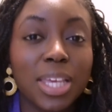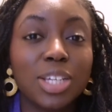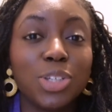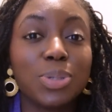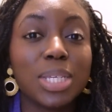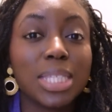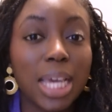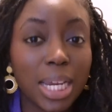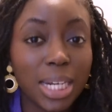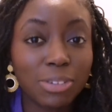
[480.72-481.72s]
use a
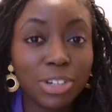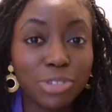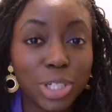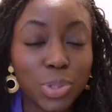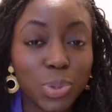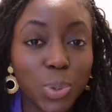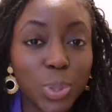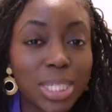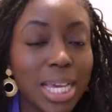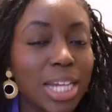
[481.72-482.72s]
secondary resource,